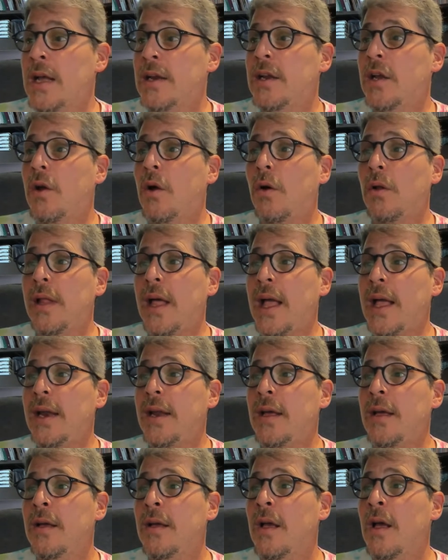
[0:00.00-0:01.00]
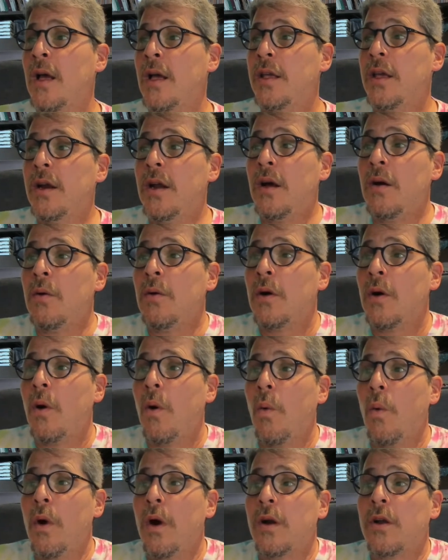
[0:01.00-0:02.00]
Nicole Hanna,
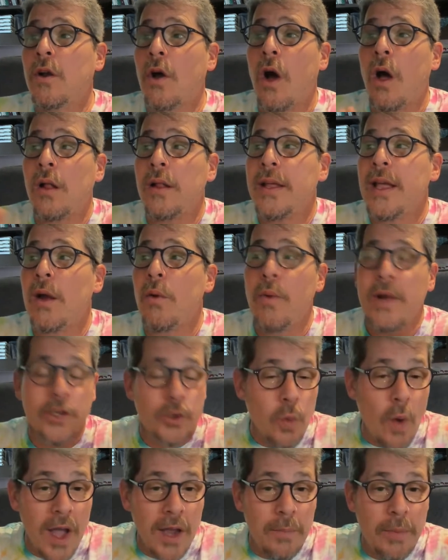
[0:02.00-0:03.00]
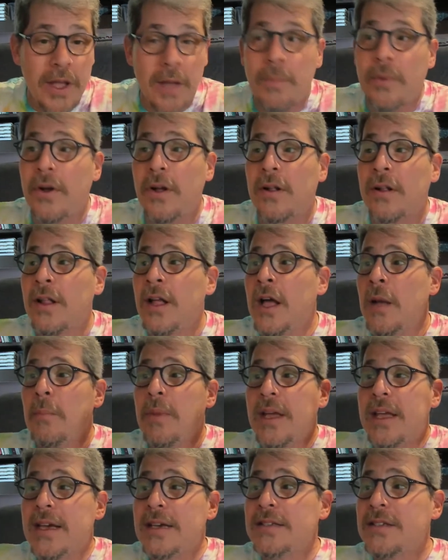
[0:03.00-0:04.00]
we're calling out rich white people
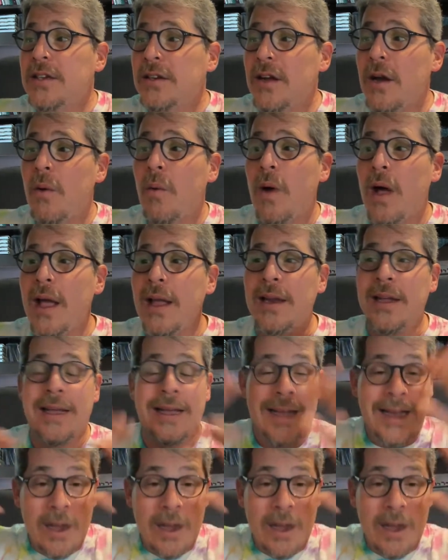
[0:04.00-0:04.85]
because you know what?